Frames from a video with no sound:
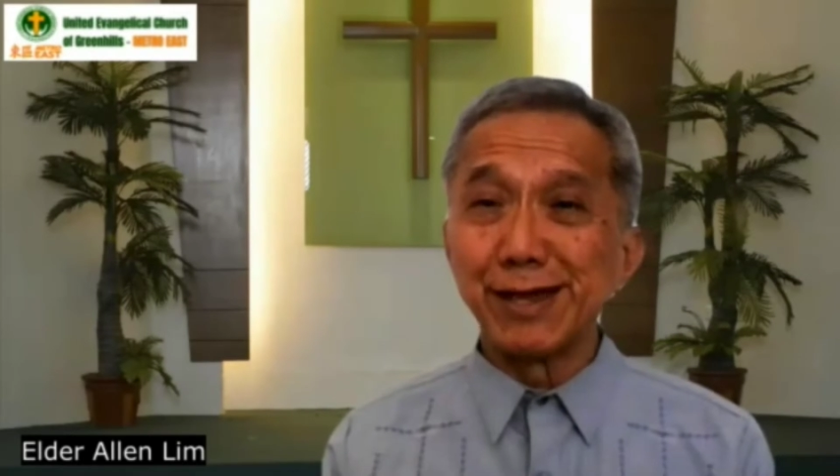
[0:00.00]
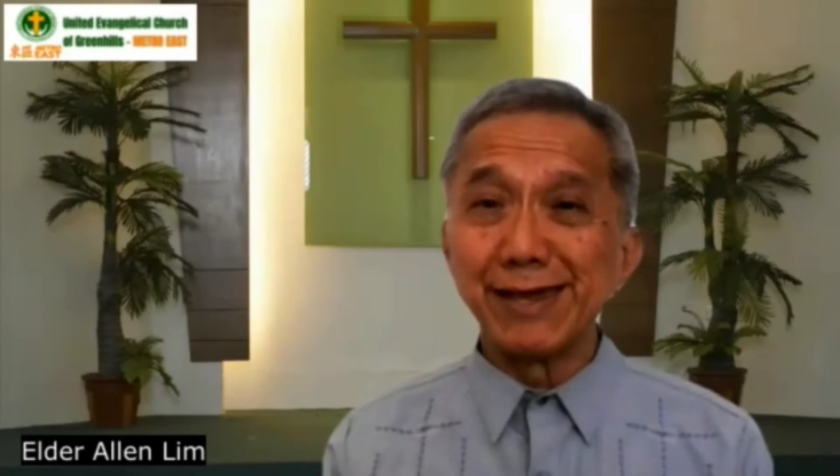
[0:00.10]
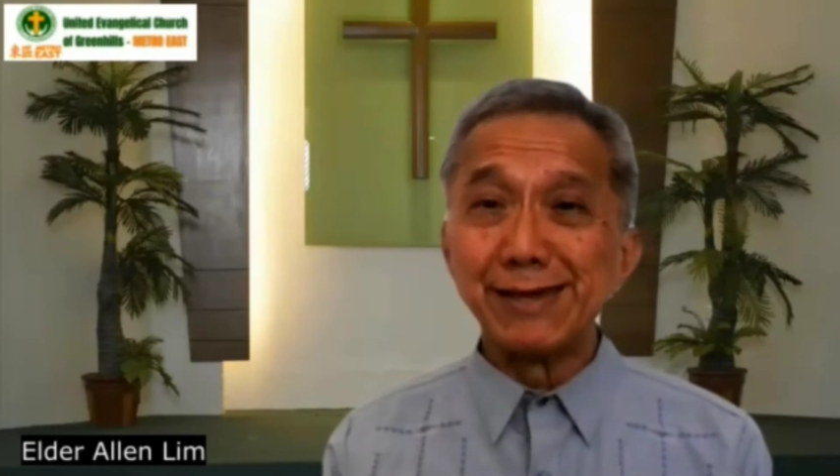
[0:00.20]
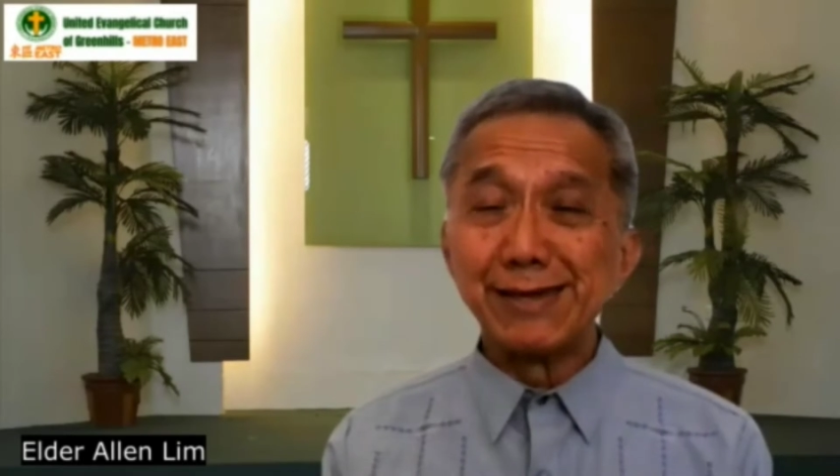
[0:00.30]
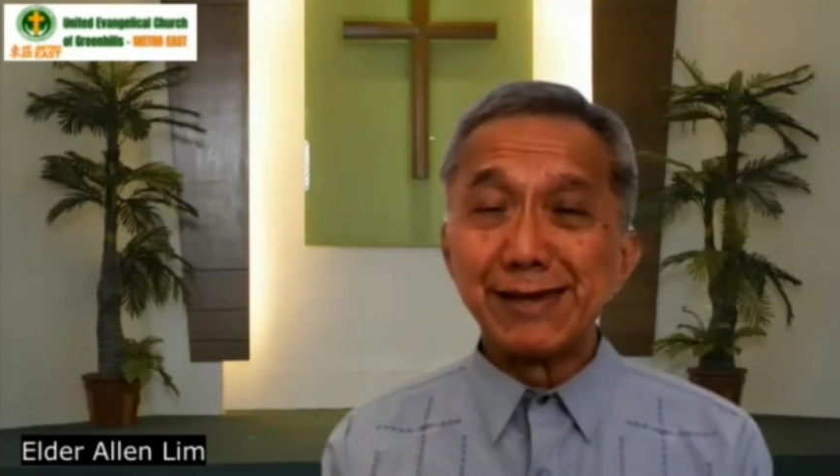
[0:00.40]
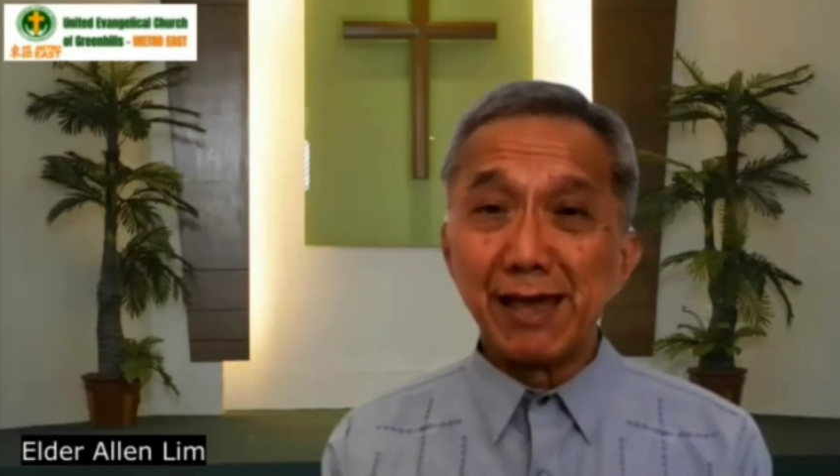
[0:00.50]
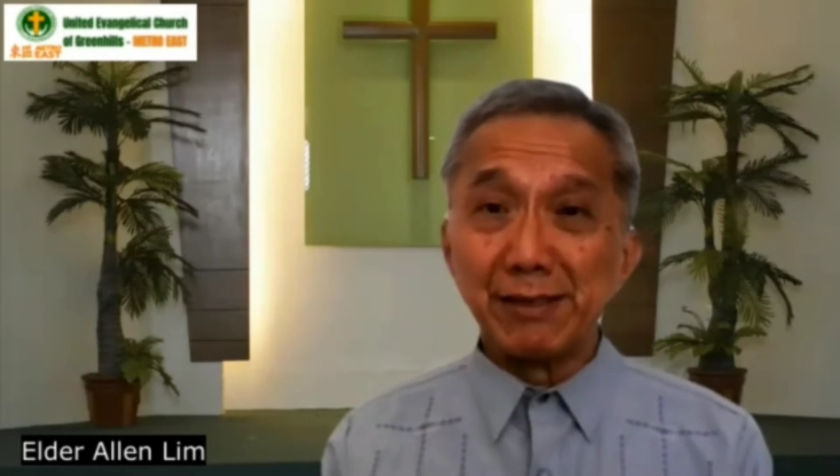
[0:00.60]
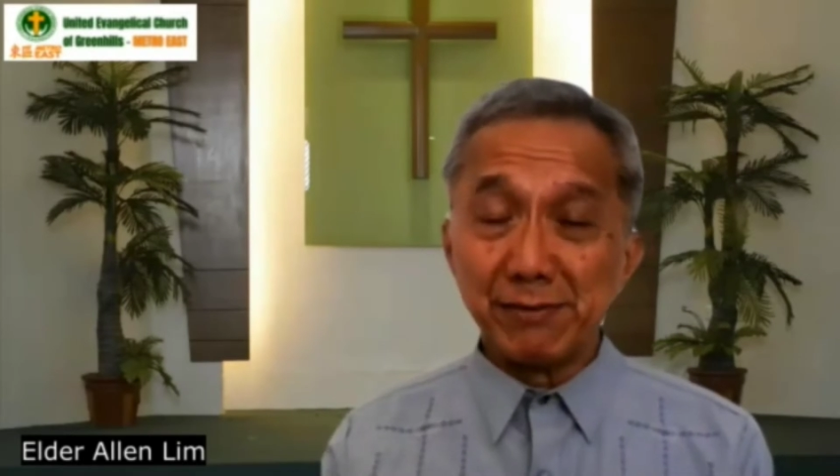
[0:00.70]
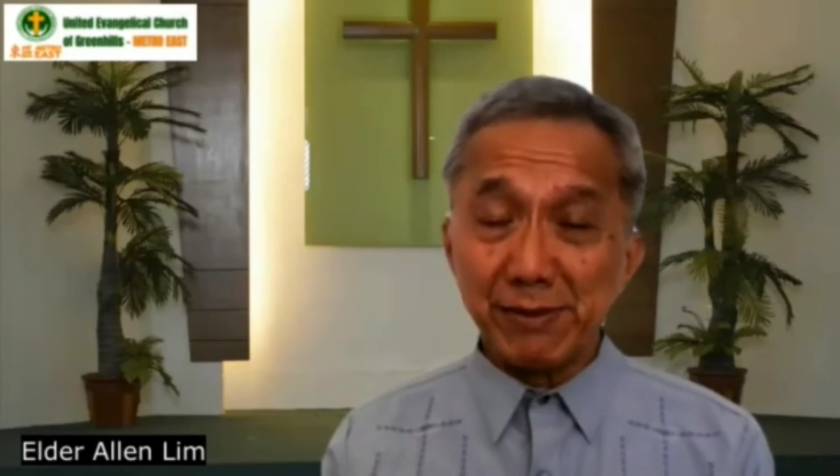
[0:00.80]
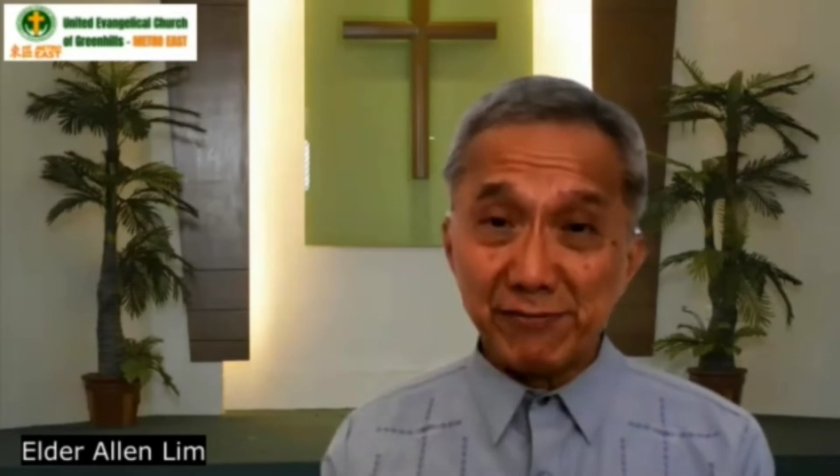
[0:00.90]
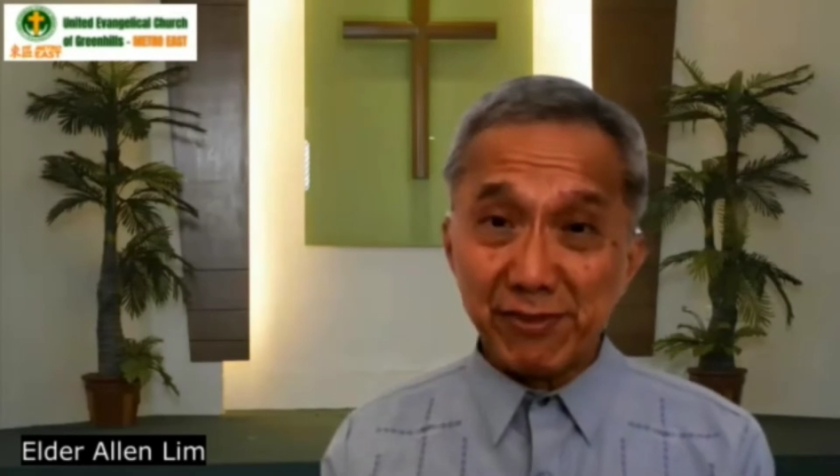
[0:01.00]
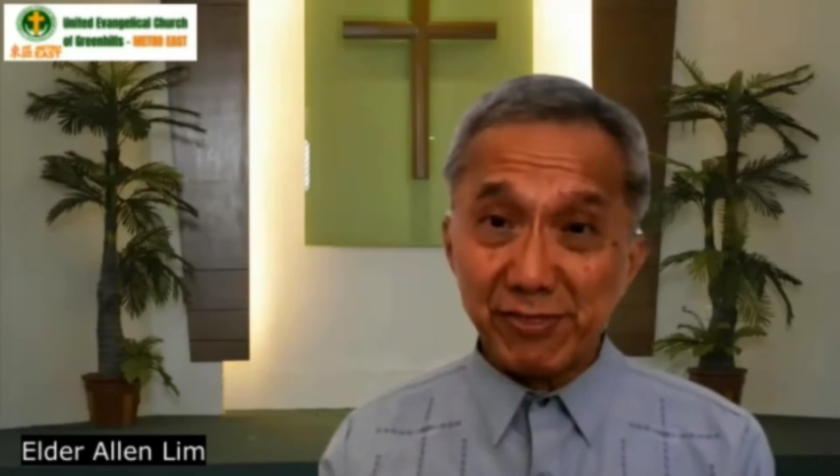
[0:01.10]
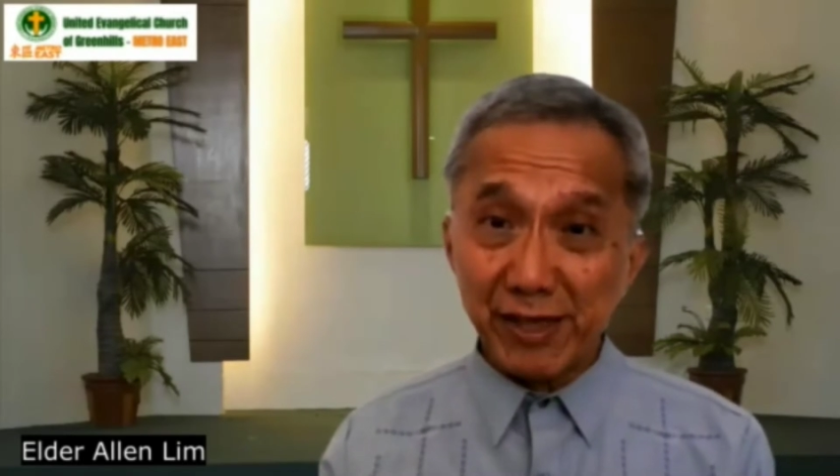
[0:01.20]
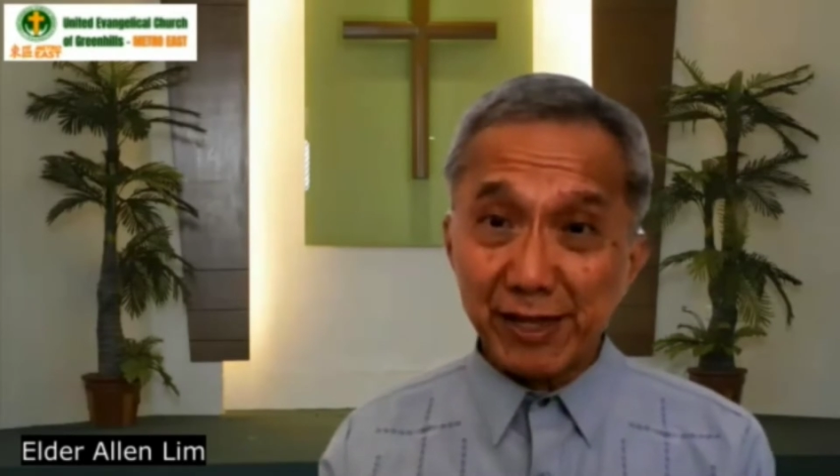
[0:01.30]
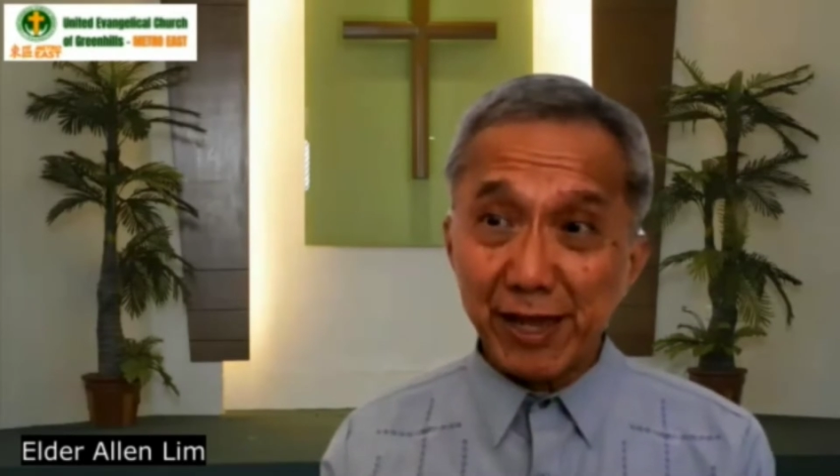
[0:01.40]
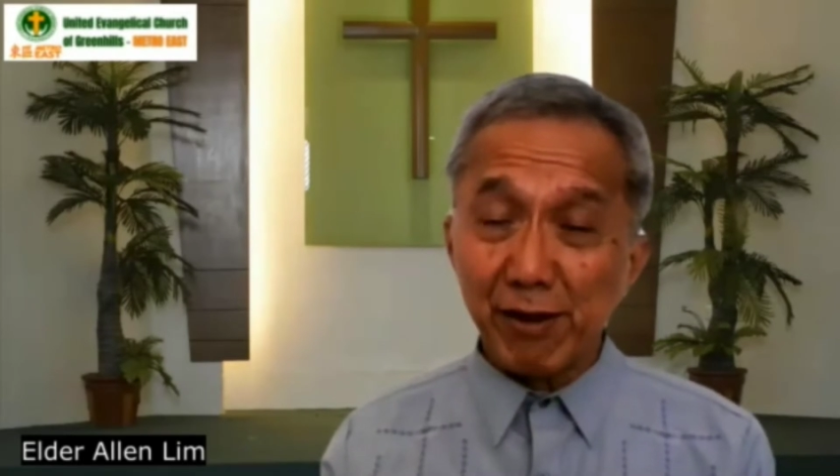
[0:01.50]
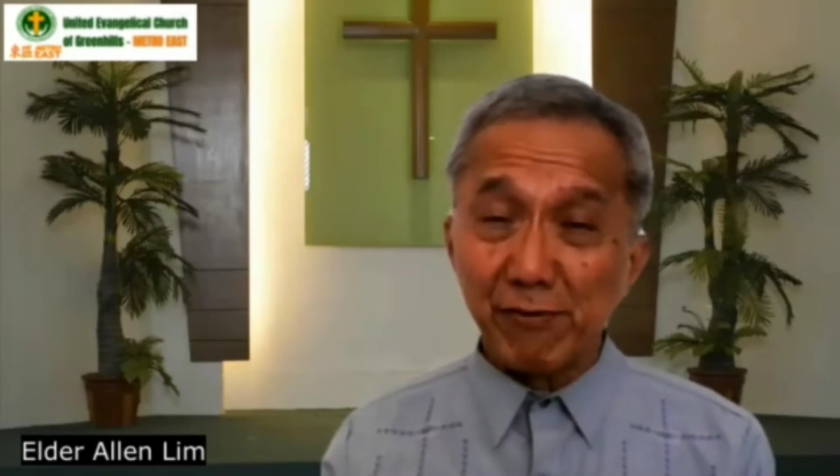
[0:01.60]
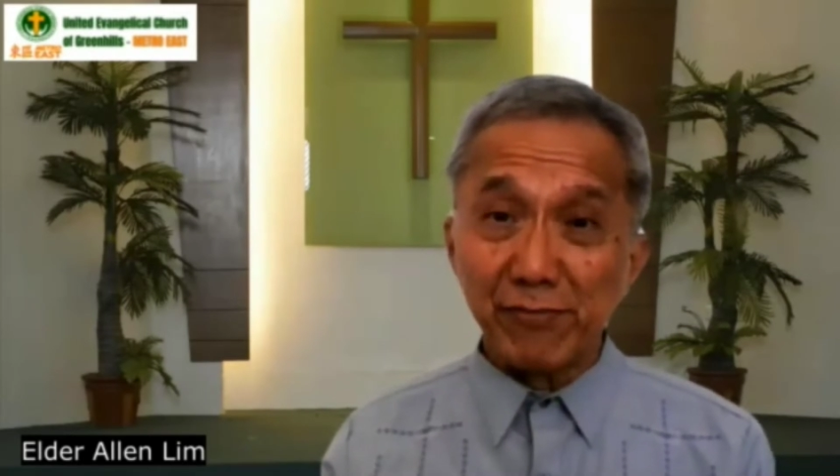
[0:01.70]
okay, and even thinking